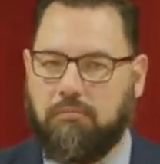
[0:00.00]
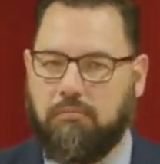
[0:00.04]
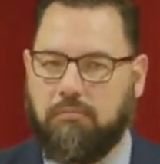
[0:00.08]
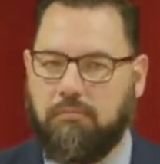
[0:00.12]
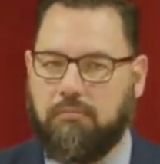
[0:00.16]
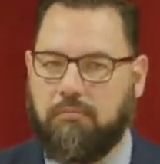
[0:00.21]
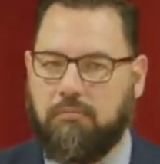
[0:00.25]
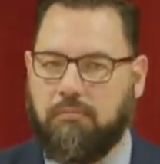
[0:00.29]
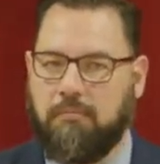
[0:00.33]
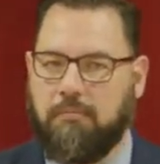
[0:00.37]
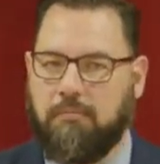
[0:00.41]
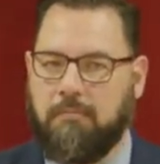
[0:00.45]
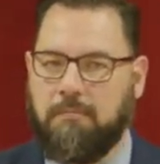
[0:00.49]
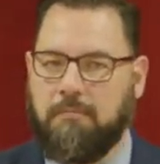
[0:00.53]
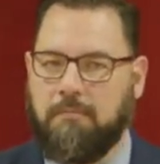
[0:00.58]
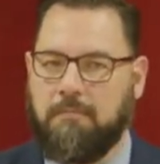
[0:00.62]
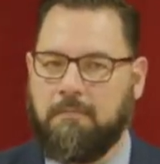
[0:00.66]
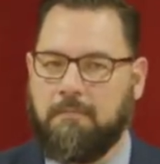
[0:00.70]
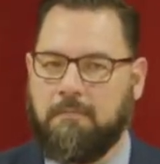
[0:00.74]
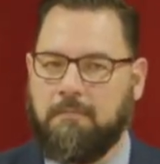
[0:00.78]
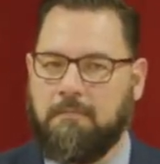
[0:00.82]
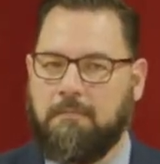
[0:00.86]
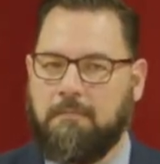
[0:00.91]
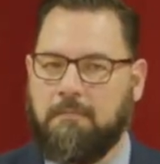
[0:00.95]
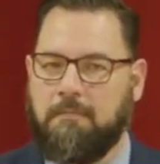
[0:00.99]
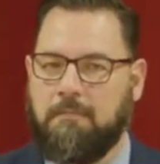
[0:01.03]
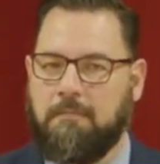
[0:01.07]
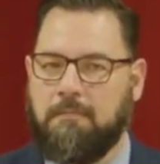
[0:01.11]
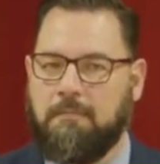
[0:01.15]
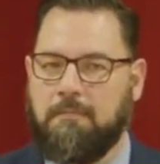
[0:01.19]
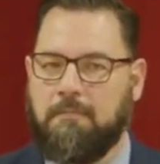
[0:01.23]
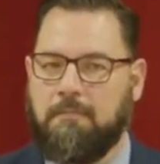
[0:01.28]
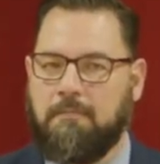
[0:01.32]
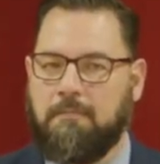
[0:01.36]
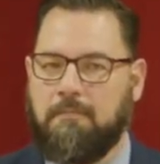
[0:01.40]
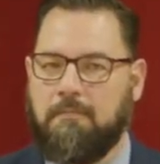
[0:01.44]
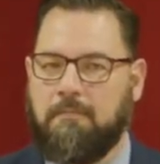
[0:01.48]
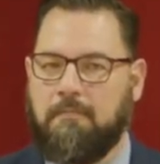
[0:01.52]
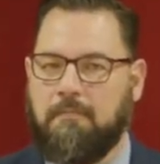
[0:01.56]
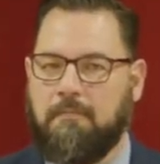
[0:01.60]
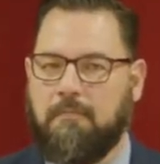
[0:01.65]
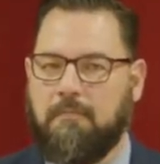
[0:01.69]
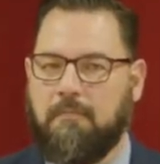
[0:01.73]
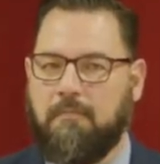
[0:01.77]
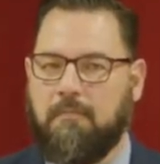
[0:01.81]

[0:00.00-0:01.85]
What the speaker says: (silence)